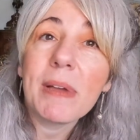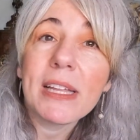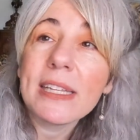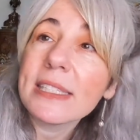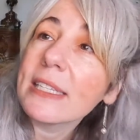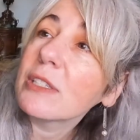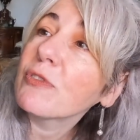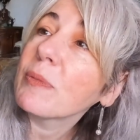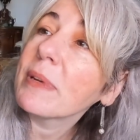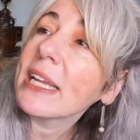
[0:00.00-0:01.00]
and it says
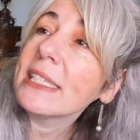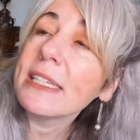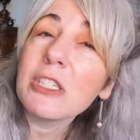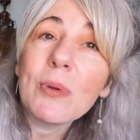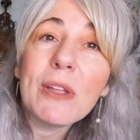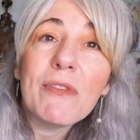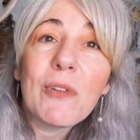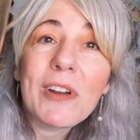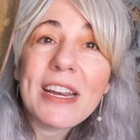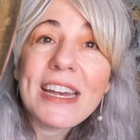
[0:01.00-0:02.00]
from
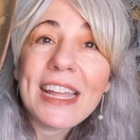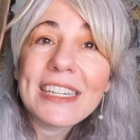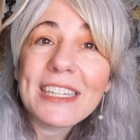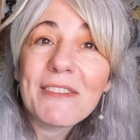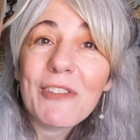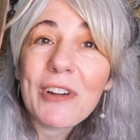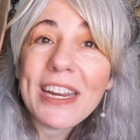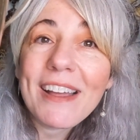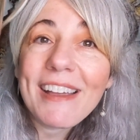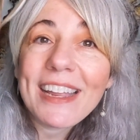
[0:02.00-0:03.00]
1924 to
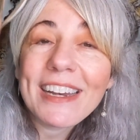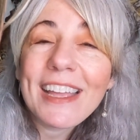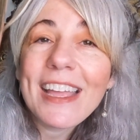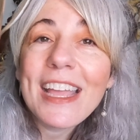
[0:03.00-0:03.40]
1949.